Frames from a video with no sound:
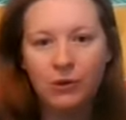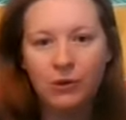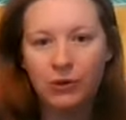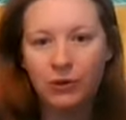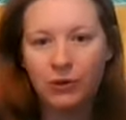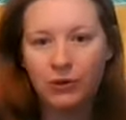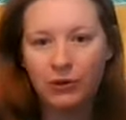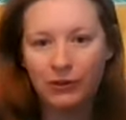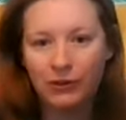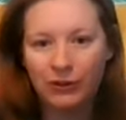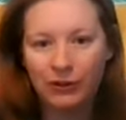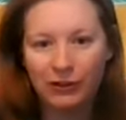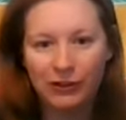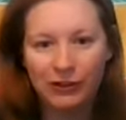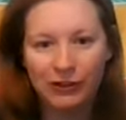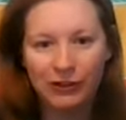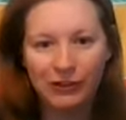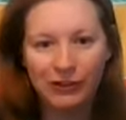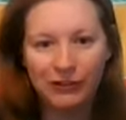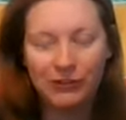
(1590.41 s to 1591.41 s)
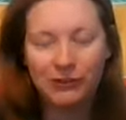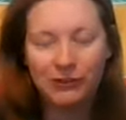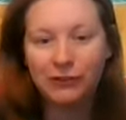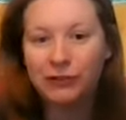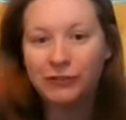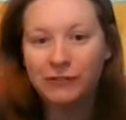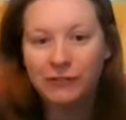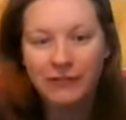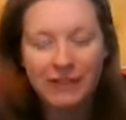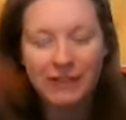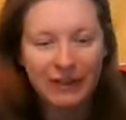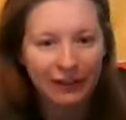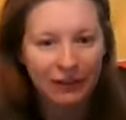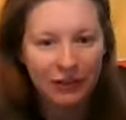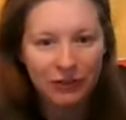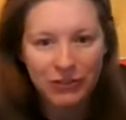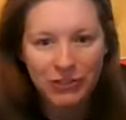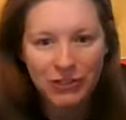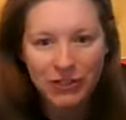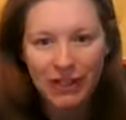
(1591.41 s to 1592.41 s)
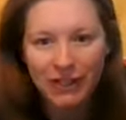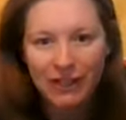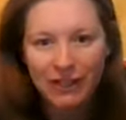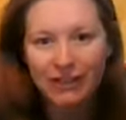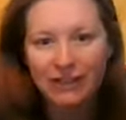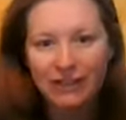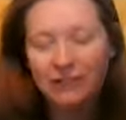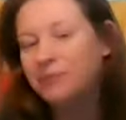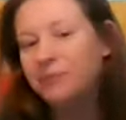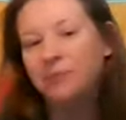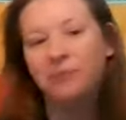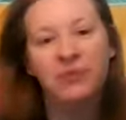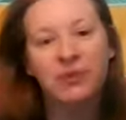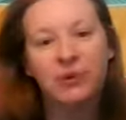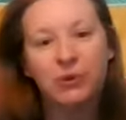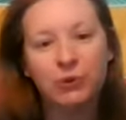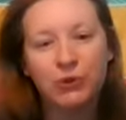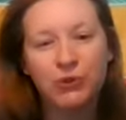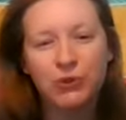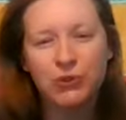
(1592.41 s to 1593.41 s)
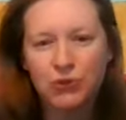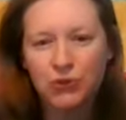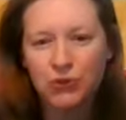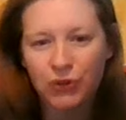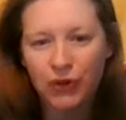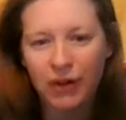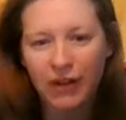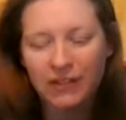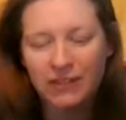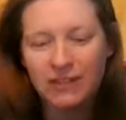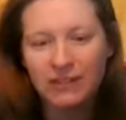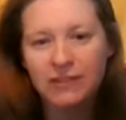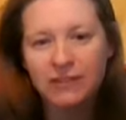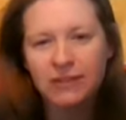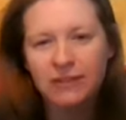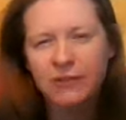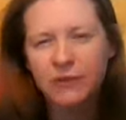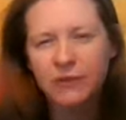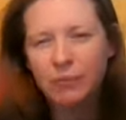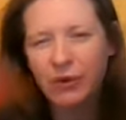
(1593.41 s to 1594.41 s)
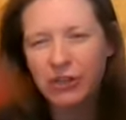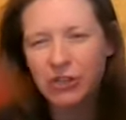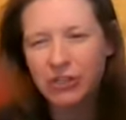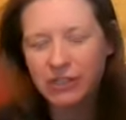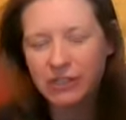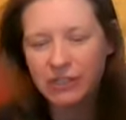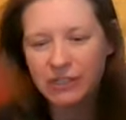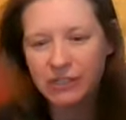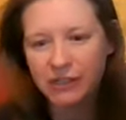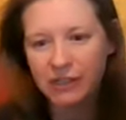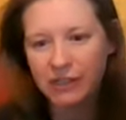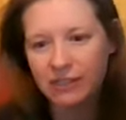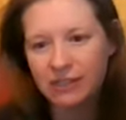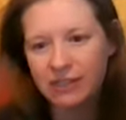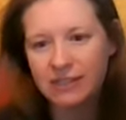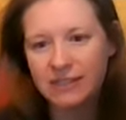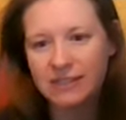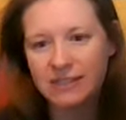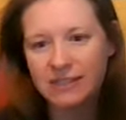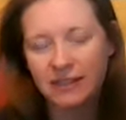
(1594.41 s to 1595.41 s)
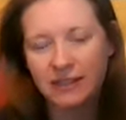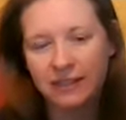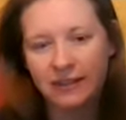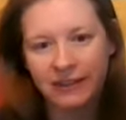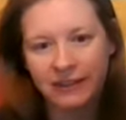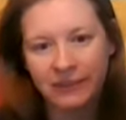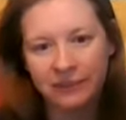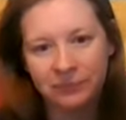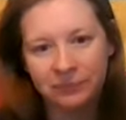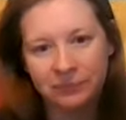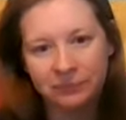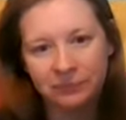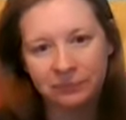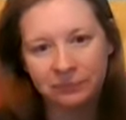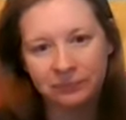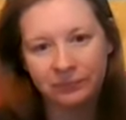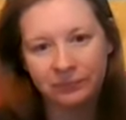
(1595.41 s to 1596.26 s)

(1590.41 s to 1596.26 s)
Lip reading: or nervous energy or stress, especially during this time.